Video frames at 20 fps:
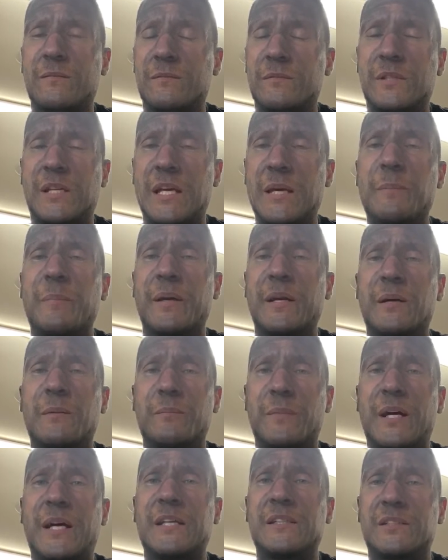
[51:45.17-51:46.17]
keeping them
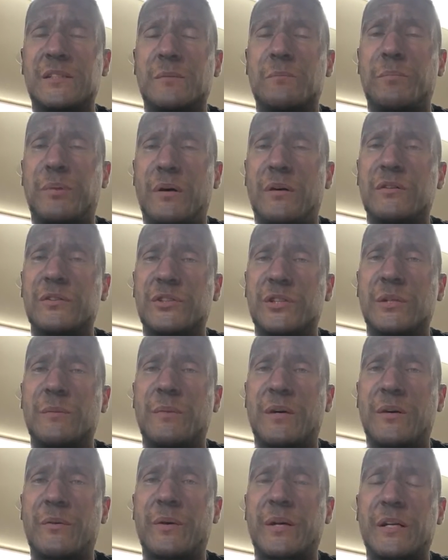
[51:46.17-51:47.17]
nice and polishing them
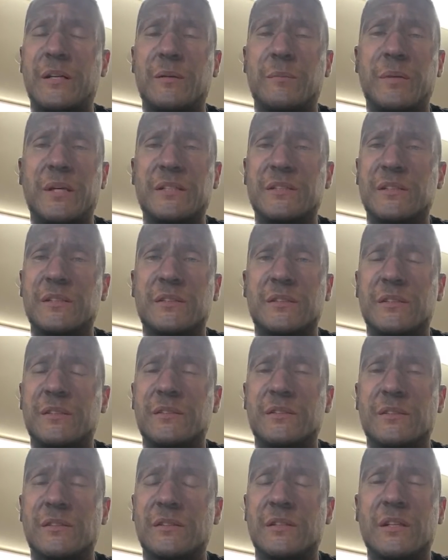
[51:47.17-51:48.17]
on a regular basis.
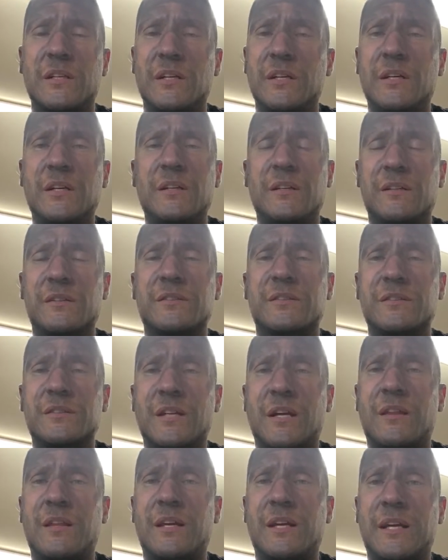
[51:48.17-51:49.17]
There's
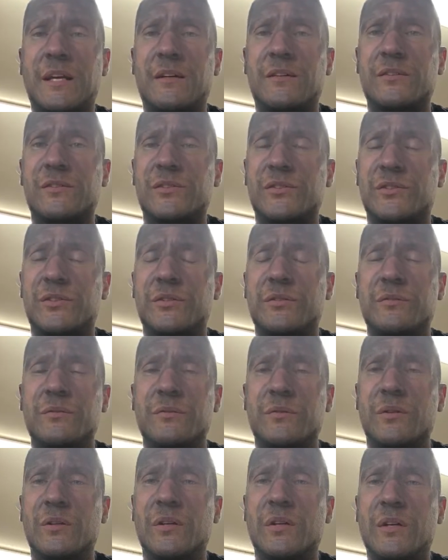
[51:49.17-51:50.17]
nothing else
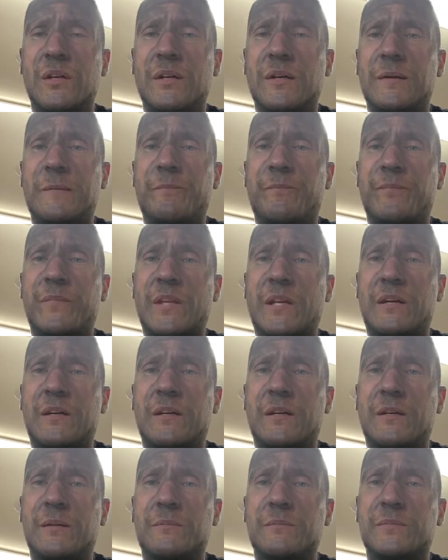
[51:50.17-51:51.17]
to
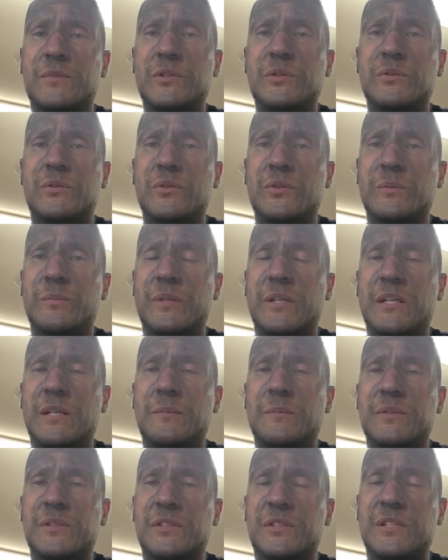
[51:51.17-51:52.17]
do to them to get them
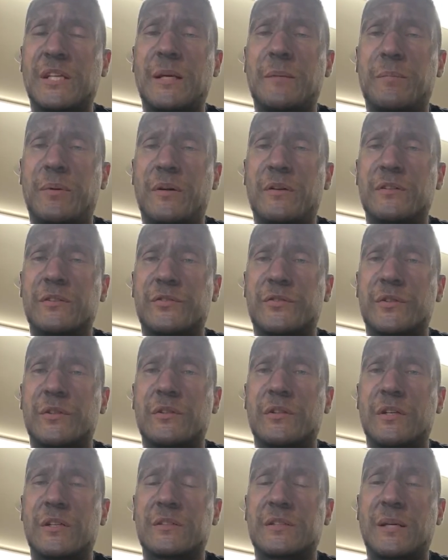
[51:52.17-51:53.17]
to stay polished for a
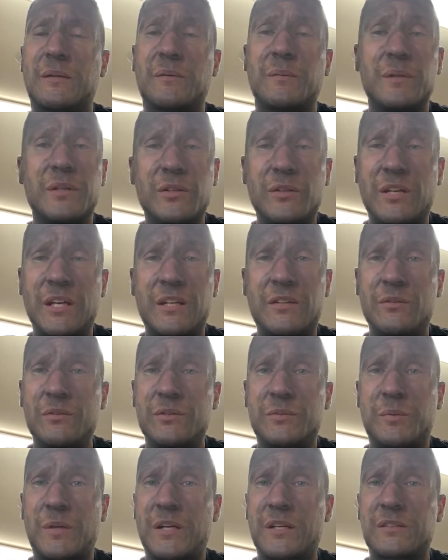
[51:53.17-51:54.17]
long time. I mean, you can use
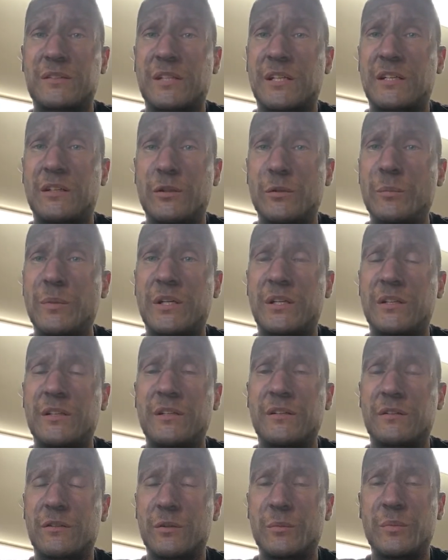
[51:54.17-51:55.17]
products like
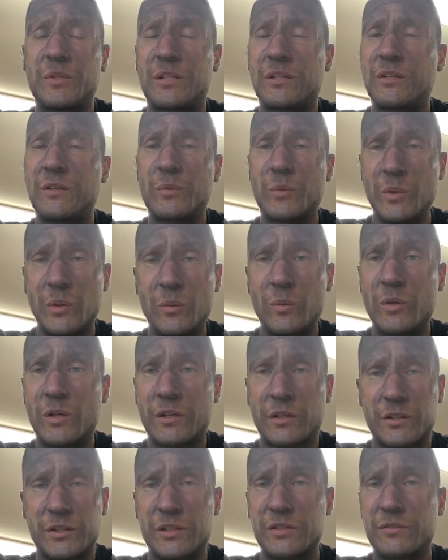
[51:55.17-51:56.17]
Alumaclear. Alumaclear will
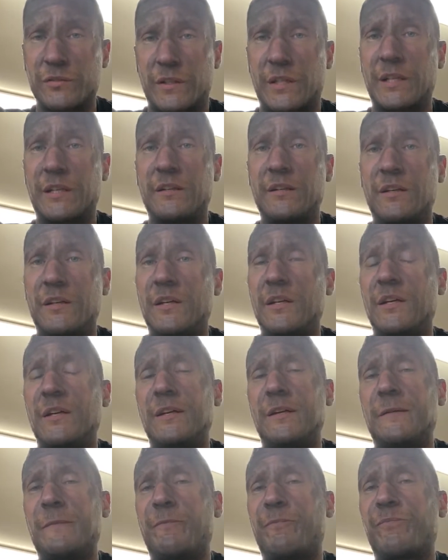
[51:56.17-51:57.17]
work just fine,
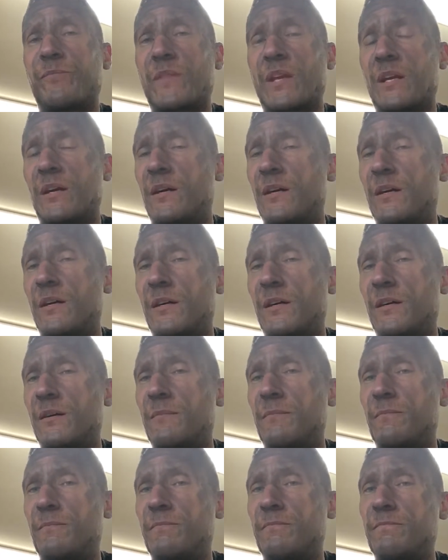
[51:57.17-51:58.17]

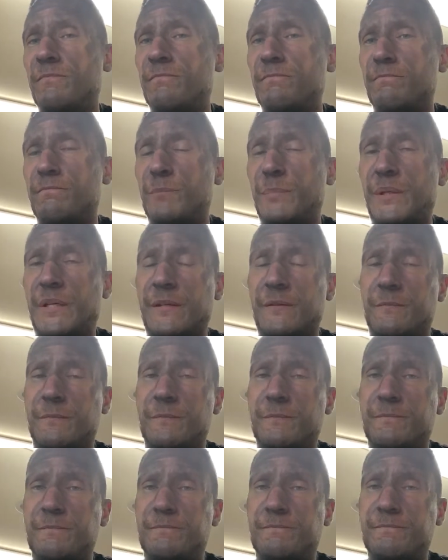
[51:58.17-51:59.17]
but
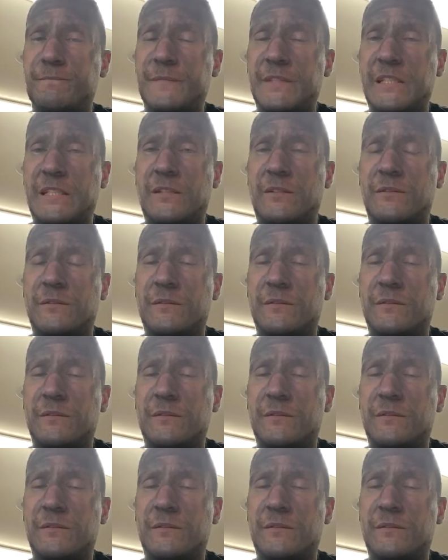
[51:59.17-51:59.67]
you know,